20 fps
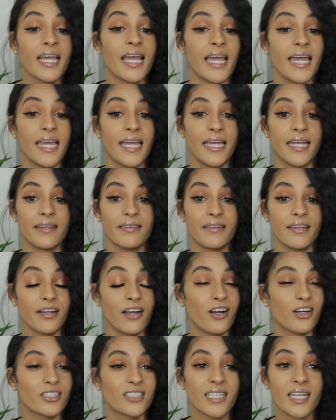and there
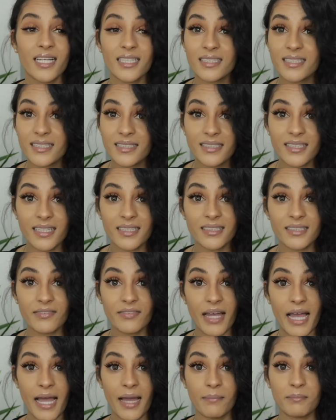are tons and tons of
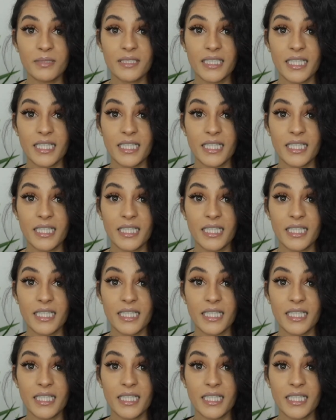apps